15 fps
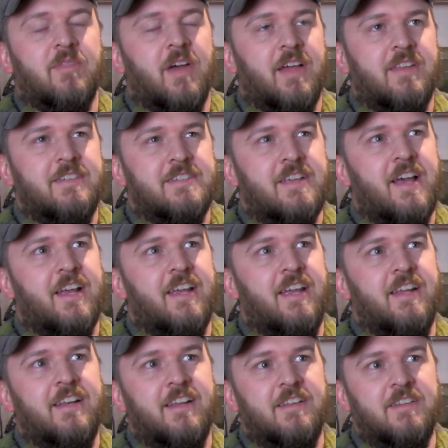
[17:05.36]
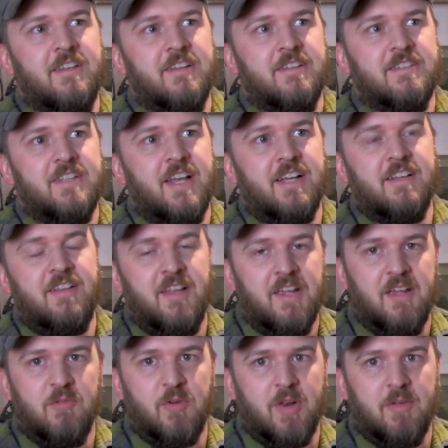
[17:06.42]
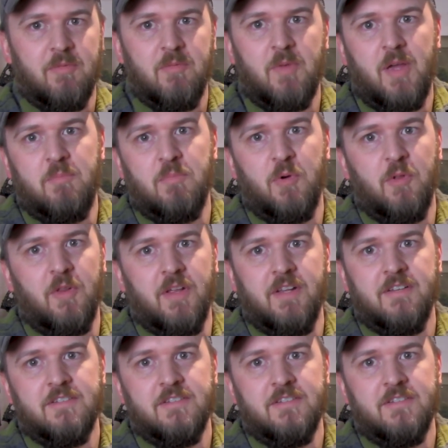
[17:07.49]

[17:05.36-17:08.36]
socket, it's not clicking when I pull it.